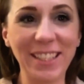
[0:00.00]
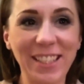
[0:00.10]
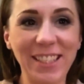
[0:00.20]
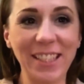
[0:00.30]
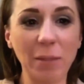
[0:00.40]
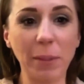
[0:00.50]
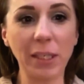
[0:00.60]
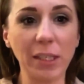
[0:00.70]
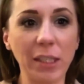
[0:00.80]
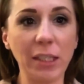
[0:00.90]
Is this
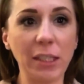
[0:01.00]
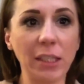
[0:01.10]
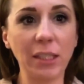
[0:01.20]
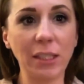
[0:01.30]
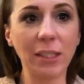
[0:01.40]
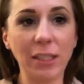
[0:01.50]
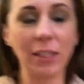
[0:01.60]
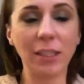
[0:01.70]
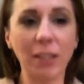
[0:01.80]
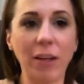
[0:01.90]
better?
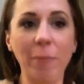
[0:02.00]
Okay.